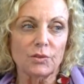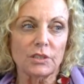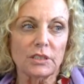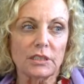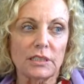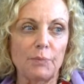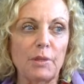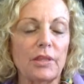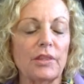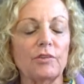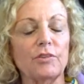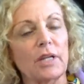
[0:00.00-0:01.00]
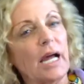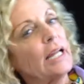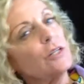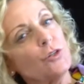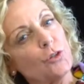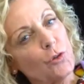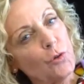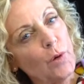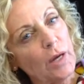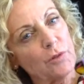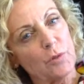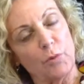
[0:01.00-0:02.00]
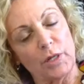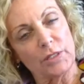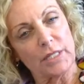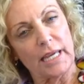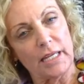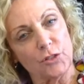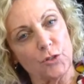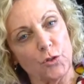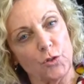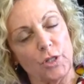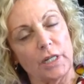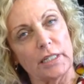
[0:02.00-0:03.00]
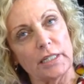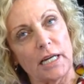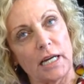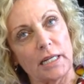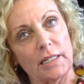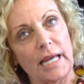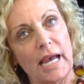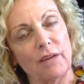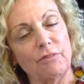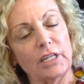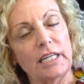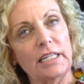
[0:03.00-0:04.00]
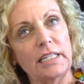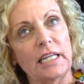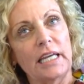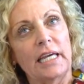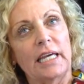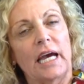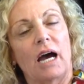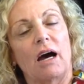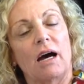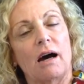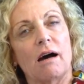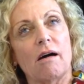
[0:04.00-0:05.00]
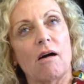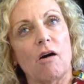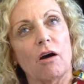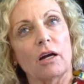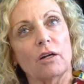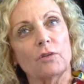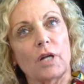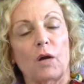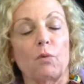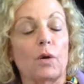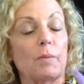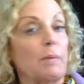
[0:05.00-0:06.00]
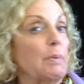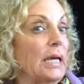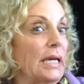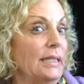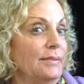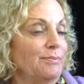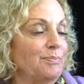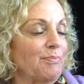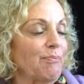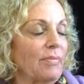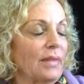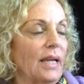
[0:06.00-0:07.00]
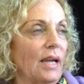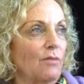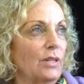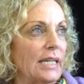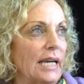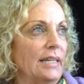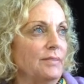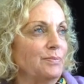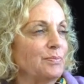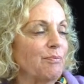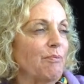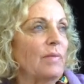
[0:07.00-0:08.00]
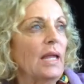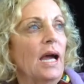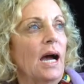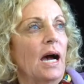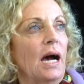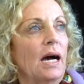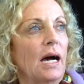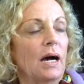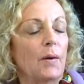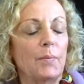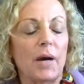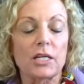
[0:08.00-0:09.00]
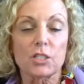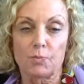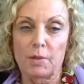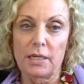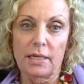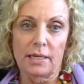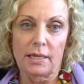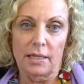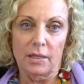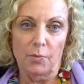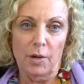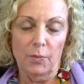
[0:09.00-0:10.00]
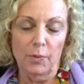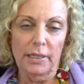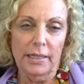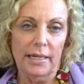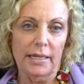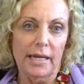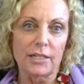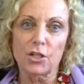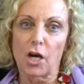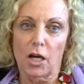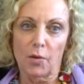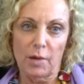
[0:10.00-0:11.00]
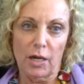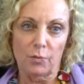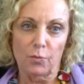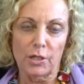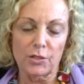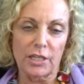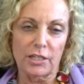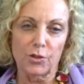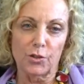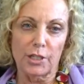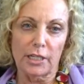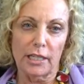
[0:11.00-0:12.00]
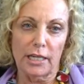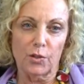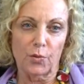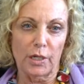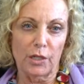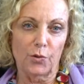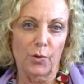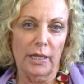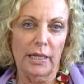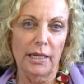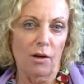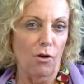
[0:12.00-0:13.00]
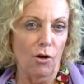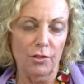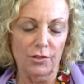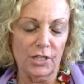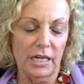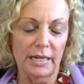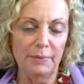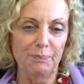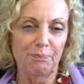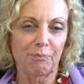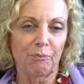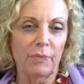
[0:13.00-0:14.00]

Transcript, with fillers: Some of the things that I do as a breast cancer uh, advocate are I wear my pen every day. Um, I speak in the public and I talk about Breast Cancer Deadline 2020 all the time.